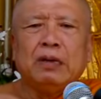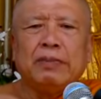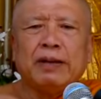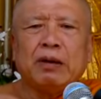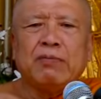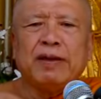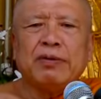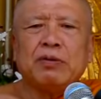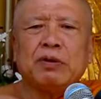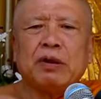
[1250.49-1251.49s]
Because
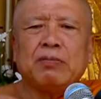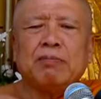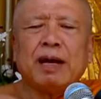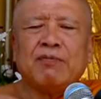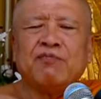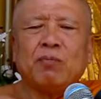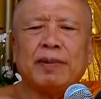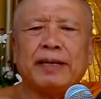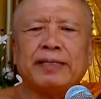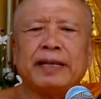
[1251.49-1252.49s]
when you got mindful
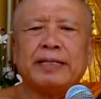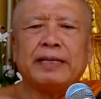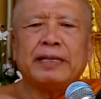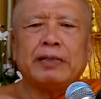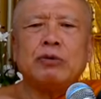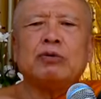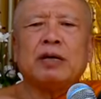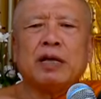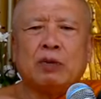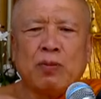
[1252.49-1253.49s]
meditation, you
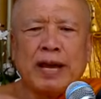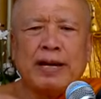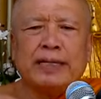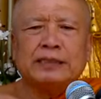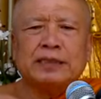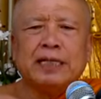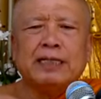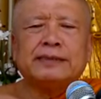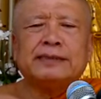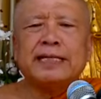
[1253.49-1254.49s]
got awareness,
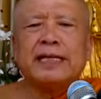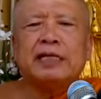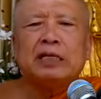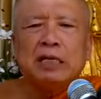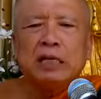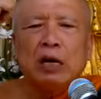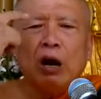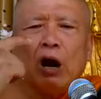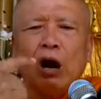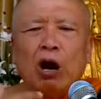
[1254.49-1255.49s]
seeing
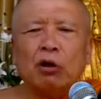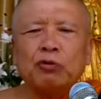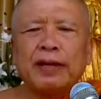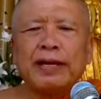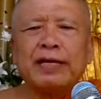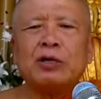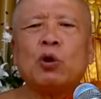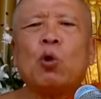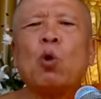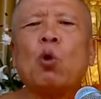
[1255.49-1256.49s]
all together
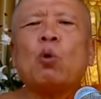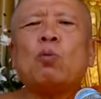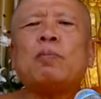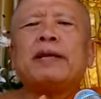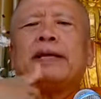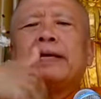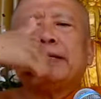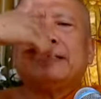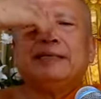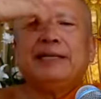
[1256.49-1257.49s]
the whole breathing.
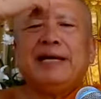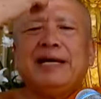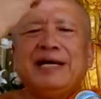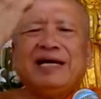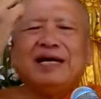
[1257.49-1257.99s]
Okay.